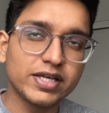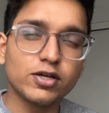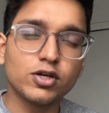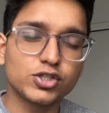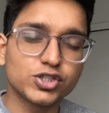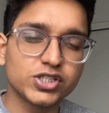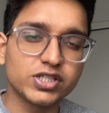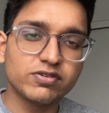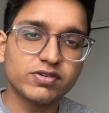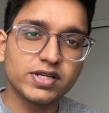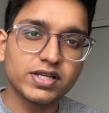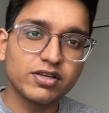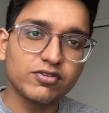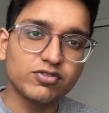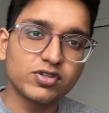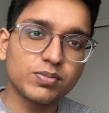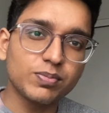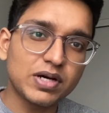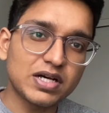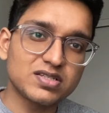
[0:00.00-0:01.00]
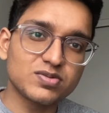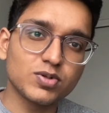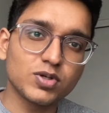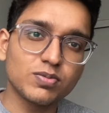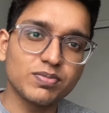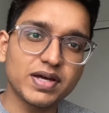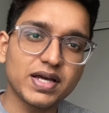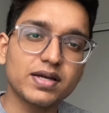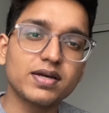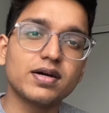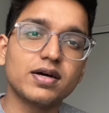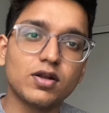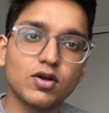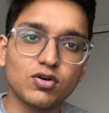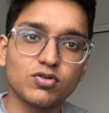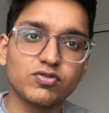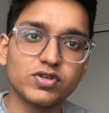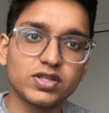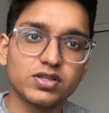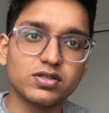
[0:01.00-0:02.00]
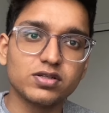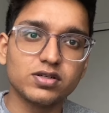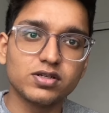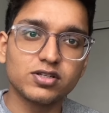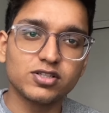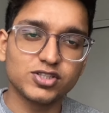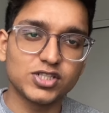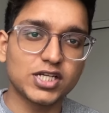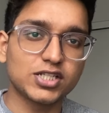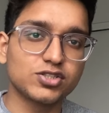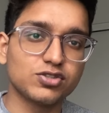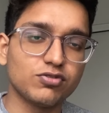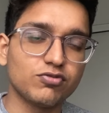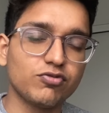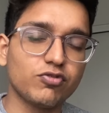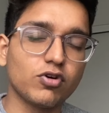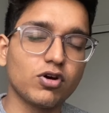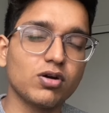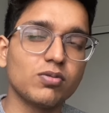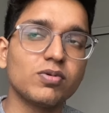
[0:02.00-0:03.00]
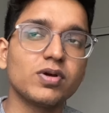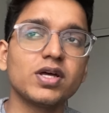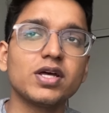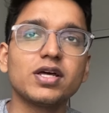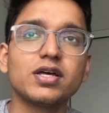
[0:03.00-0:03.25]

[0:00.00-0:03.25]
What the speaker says: or she will give the passport back along with the rejection form.